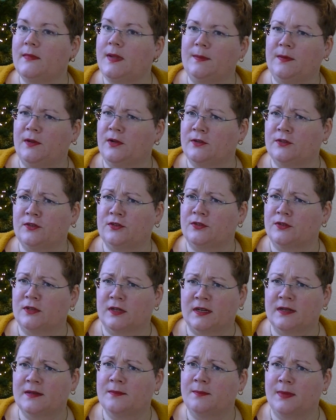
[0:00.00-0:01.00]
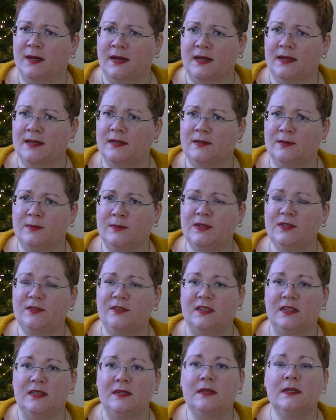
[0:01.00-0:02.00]
Not sure, but we'll
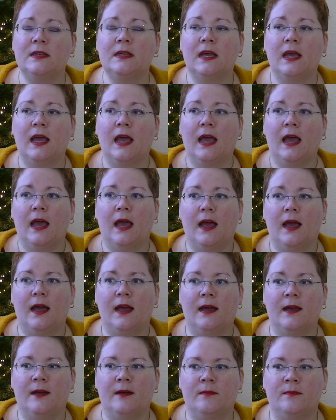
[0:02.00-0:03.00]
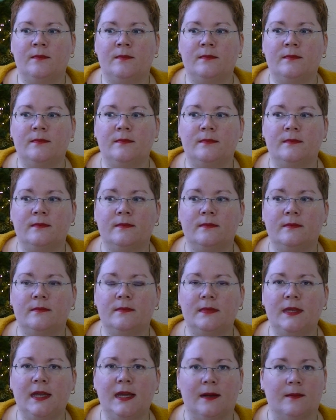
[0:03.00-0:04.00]
see.
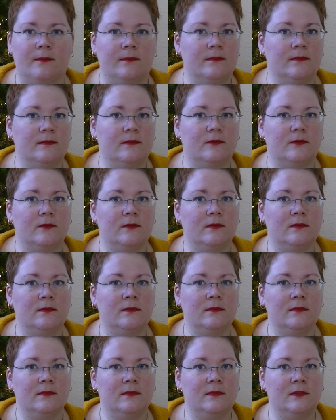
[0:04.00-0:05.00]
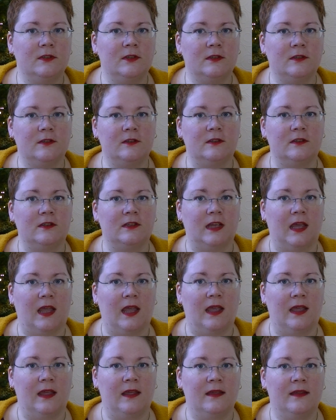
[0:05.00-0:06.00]
Yeah, just to
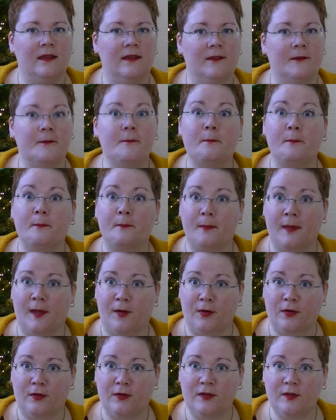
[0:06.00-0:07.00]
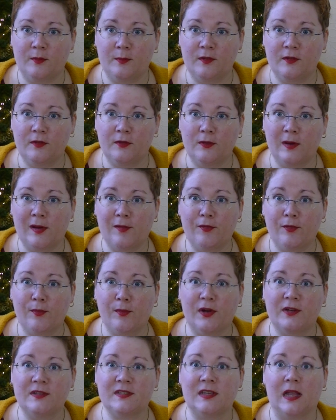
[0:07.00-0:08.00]
say Merry Christmas to
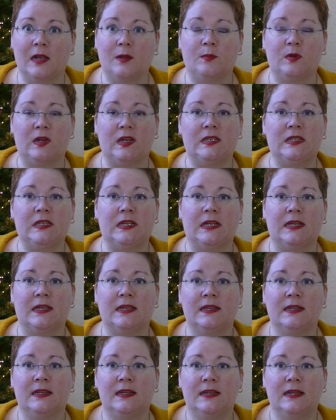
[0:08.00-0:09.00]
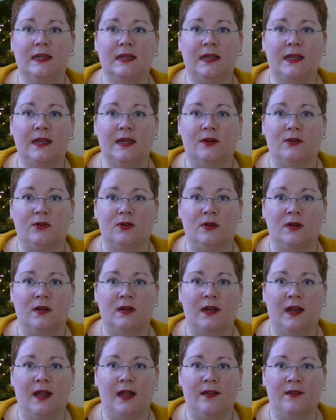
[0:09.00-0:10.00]
everyone celebrating,
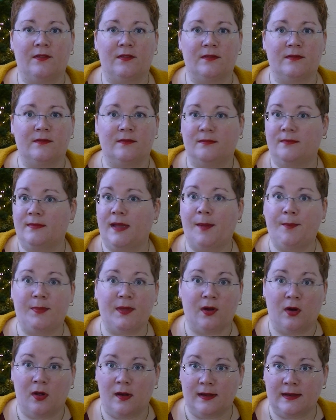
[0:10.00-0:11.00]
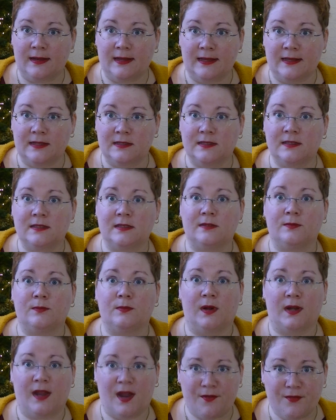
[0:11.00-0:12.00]
or Happy Holidays,
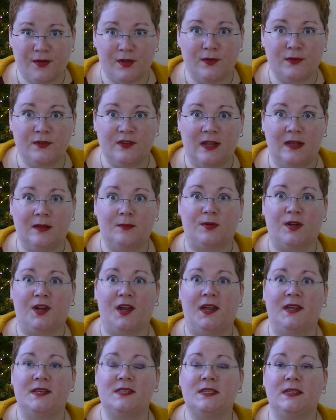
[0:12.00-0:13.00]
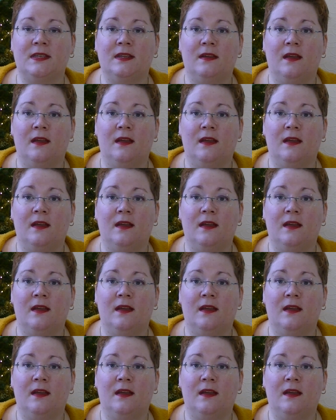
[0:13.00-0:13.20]
whatever you celebrate.